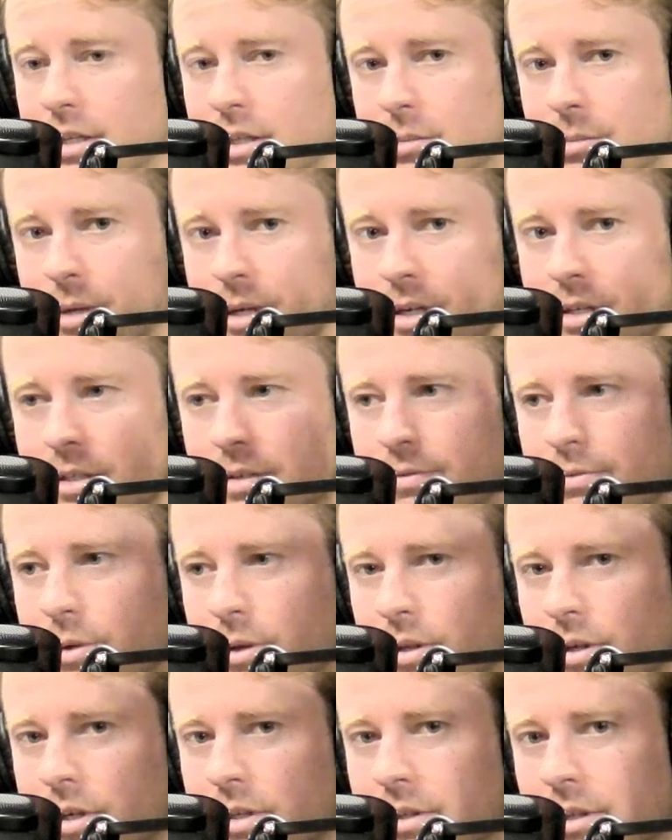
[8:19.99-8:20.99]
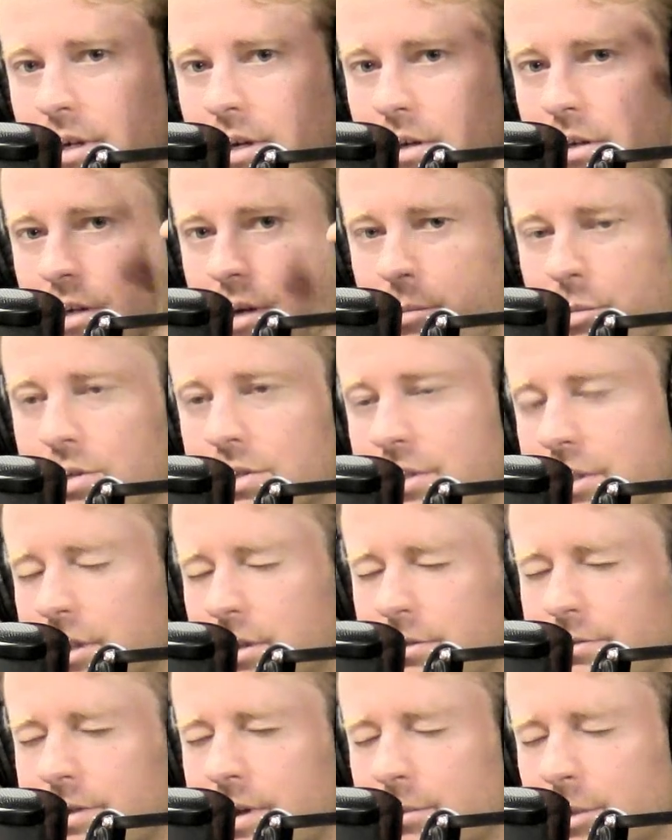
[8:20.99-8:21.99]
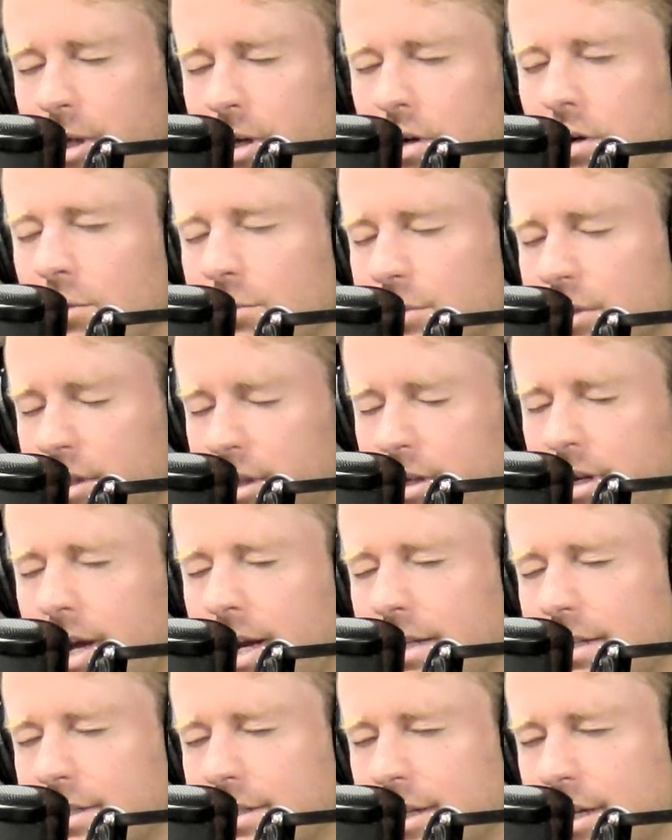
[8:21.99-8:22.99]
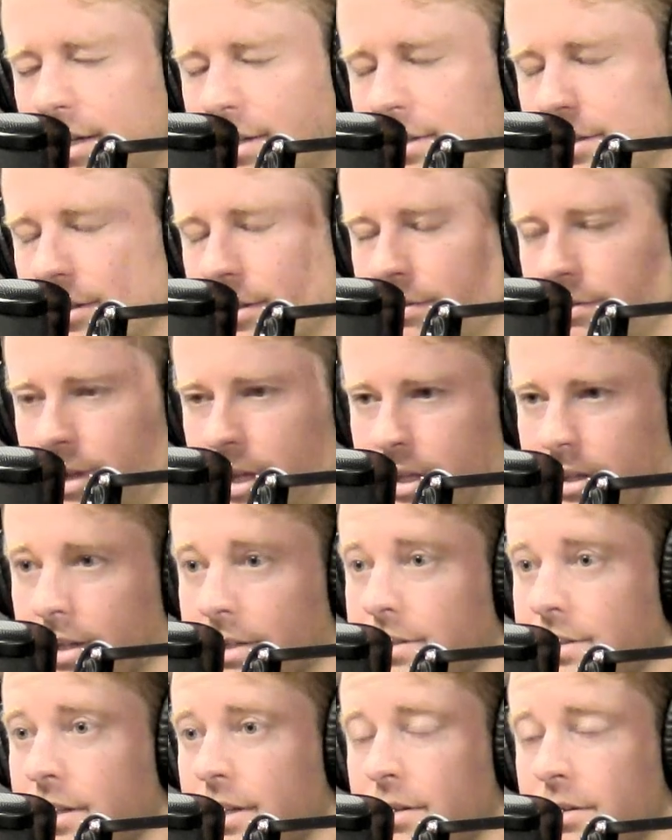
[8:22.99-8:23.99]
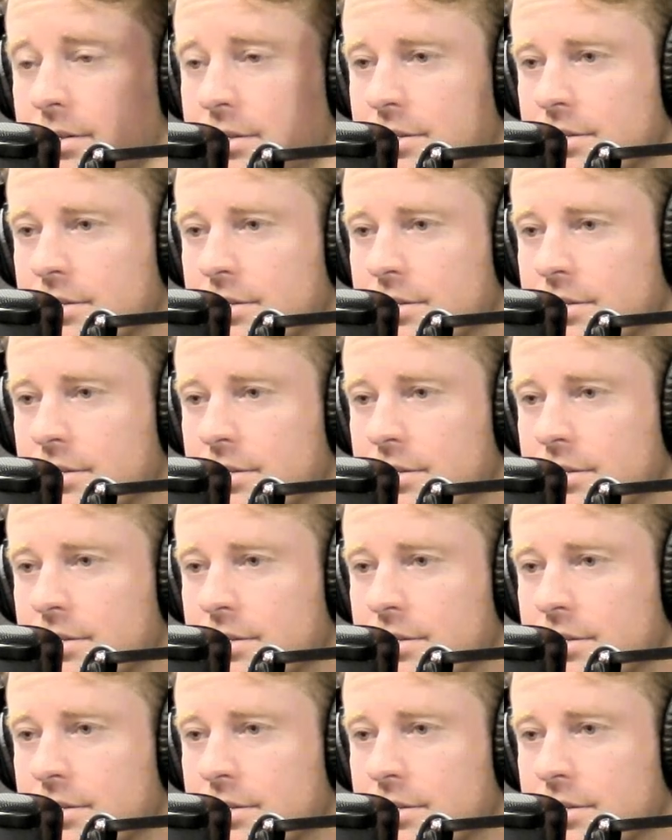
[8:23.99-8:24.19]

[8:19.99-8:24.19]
because if we look at the number of single family homes in the United States, of like, let's say there's